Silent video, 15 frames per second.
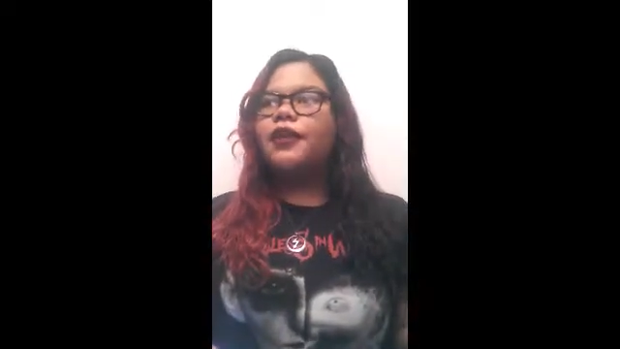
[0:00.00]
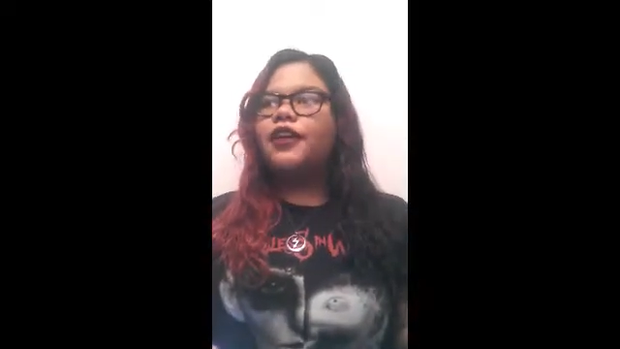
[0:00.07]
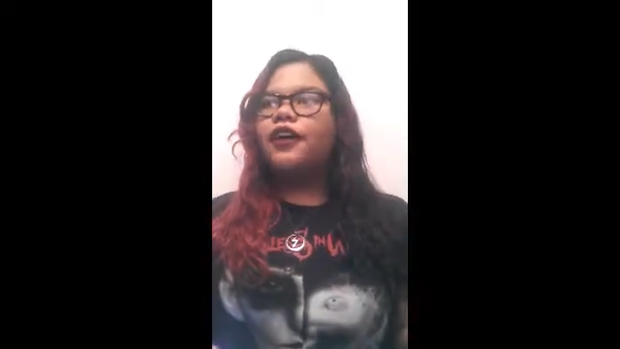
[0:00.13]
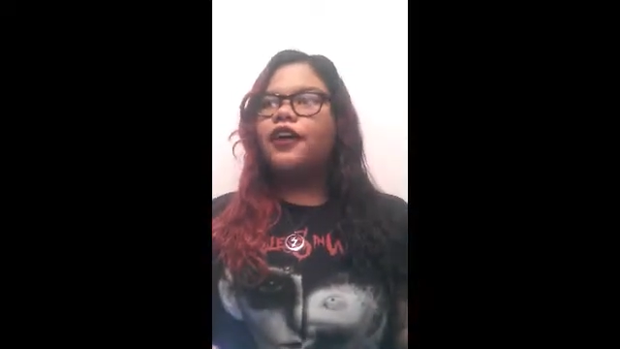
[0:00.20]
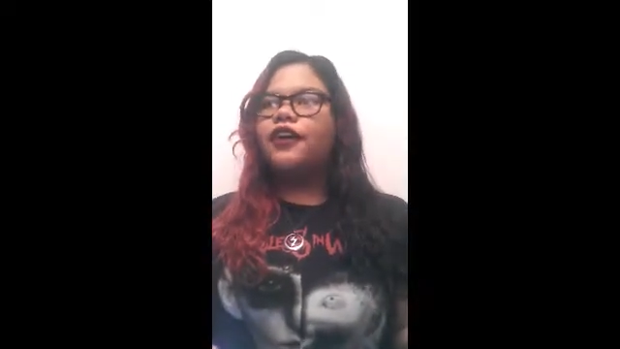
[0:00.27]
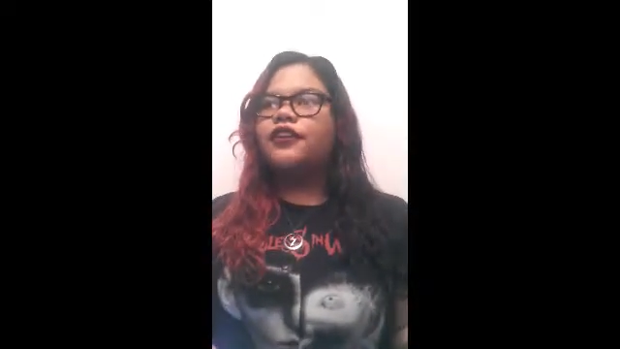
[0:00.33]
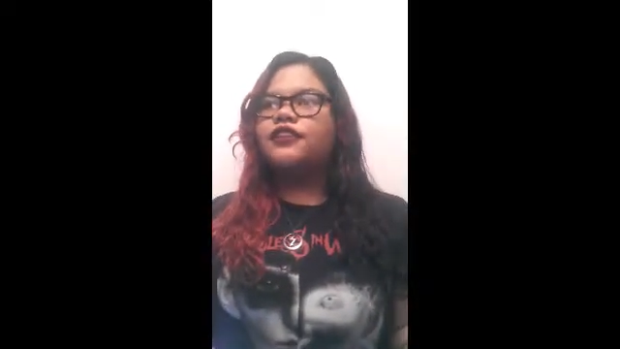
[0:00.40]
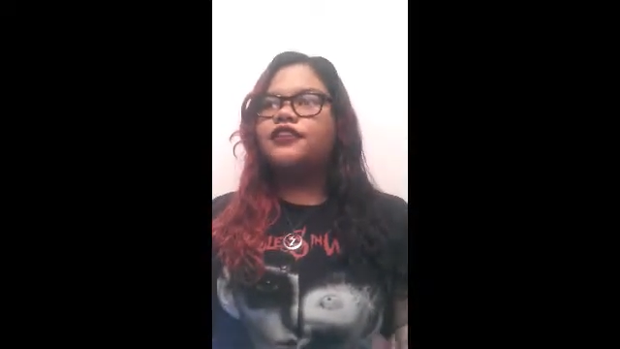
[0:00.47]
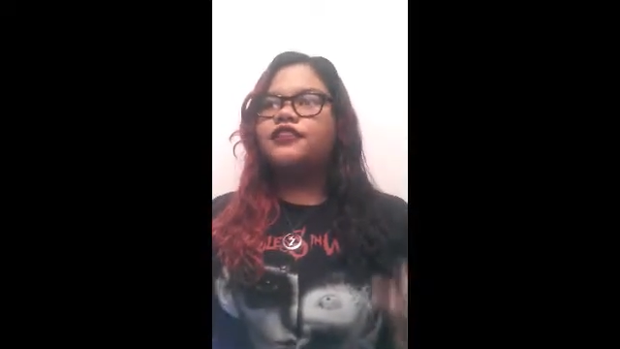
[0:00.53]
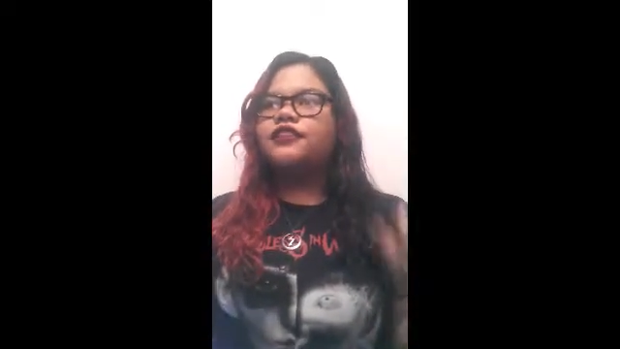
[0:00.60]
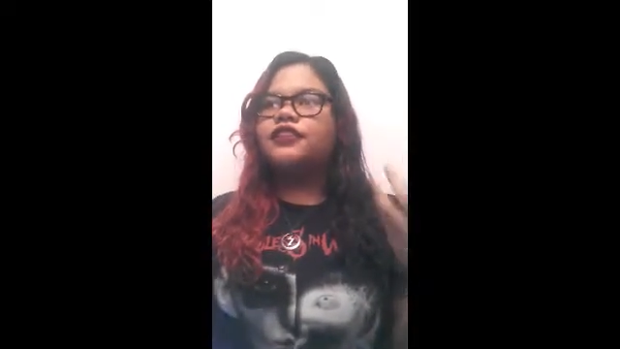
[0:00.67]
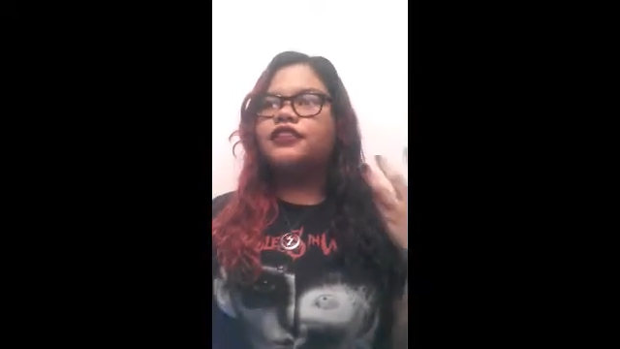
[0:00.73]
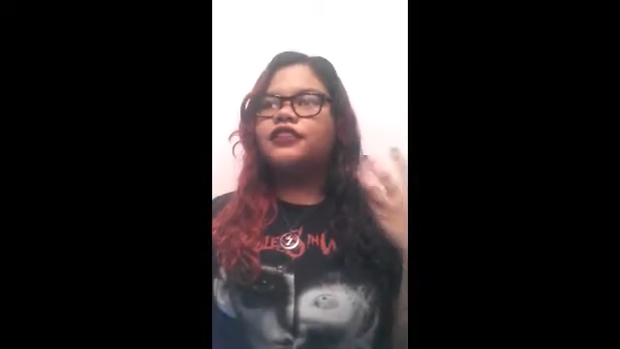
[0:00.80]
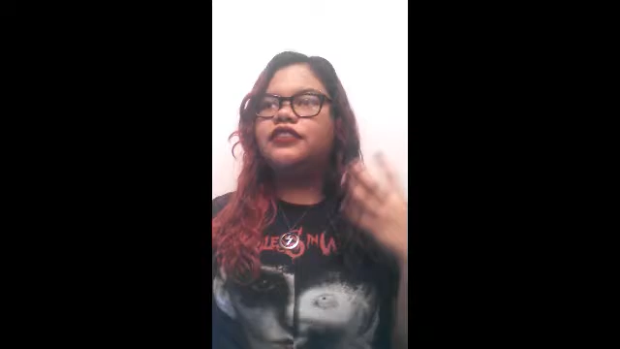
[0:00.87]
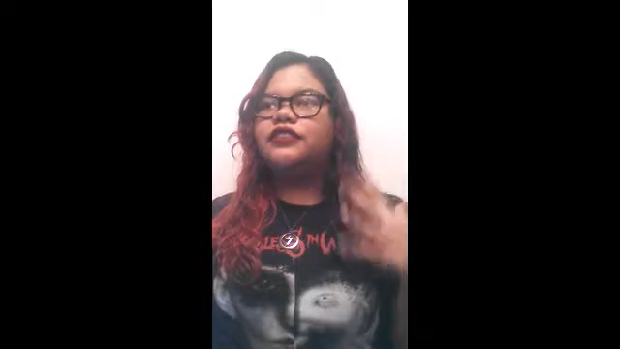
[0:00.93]
my god,
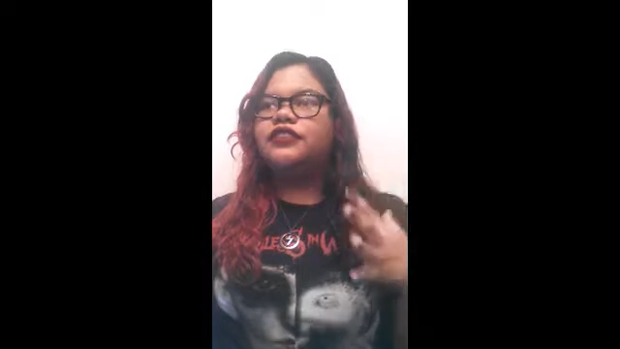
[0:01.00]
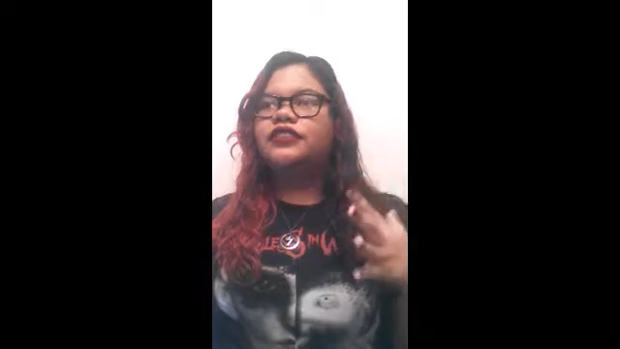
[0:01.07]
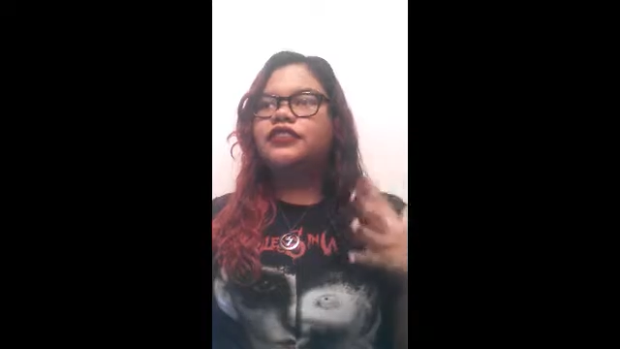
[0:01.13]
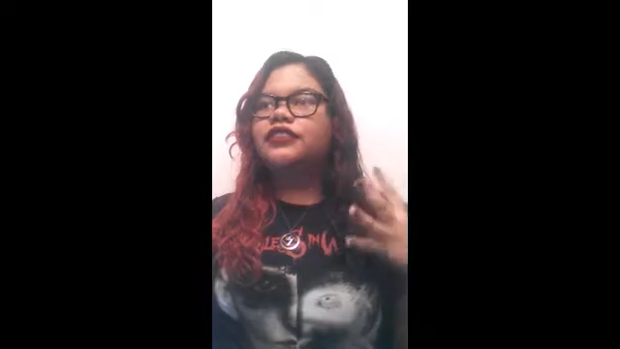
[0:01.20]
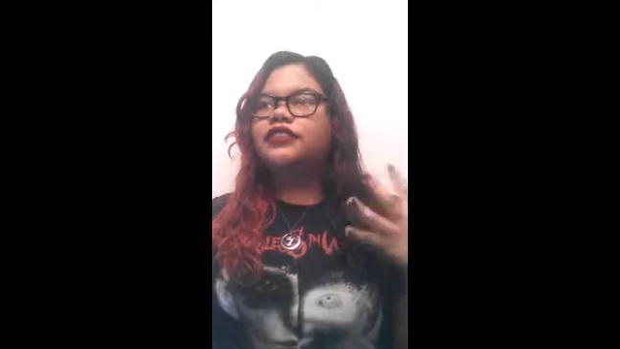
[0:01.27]
just the,